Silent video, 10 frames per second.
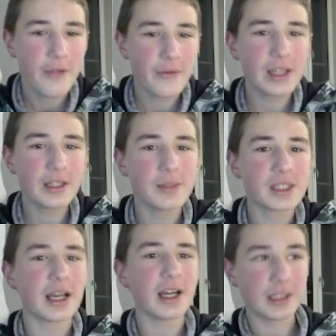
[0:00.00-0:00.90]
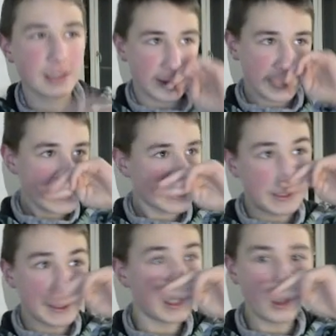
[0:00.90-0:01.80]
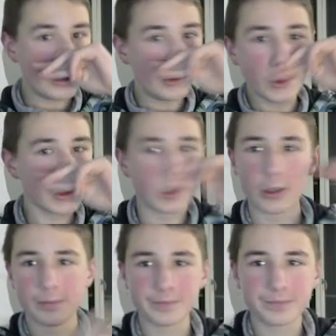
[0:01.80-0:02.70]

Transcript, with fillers: Random site, let's go.